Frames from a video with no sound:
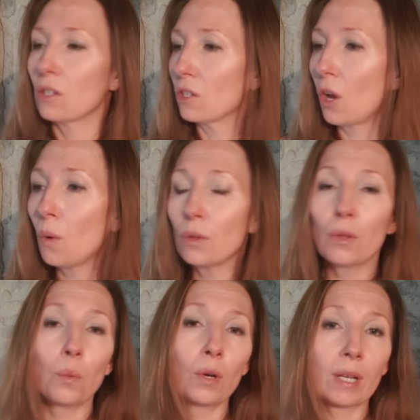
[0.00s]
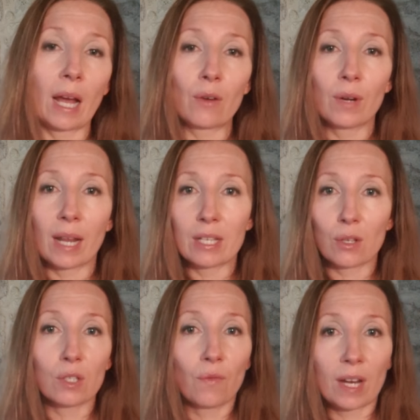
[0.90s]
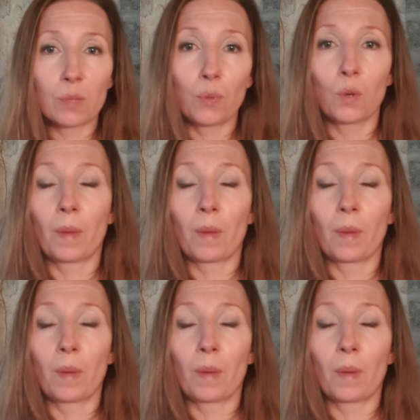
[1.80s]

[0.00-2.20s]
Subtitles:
Go on the Watercolour Renaissance Facebook